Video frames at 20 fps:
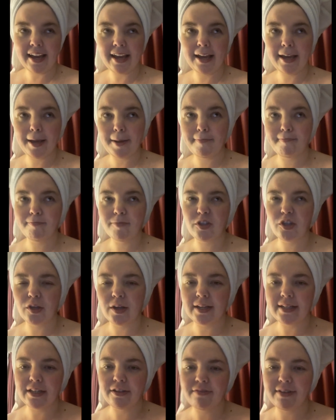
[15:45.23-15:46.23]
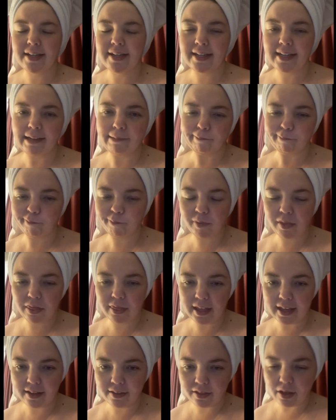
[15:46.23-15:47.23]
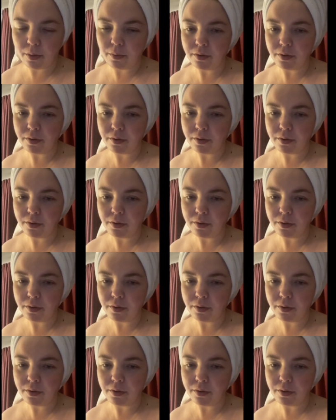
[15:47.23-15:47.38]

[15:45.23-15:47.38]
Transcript: so I didn't really think that